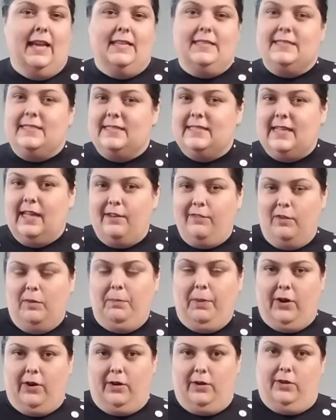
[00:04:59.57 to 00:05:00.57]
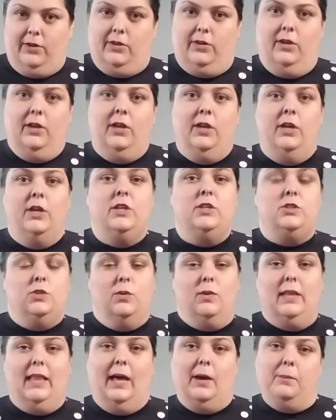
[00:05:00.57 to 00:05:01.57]
instead of a partner
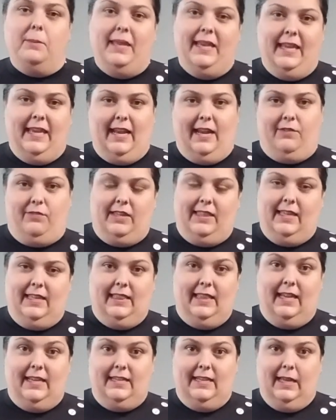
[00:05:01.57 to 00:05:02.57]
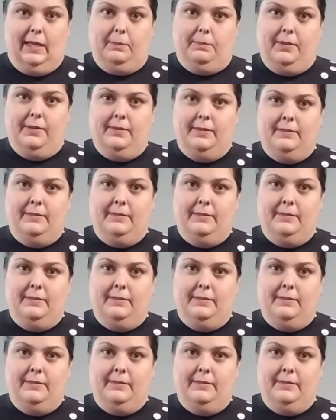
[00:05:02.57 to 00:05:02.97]
to allow me to get everything lined up.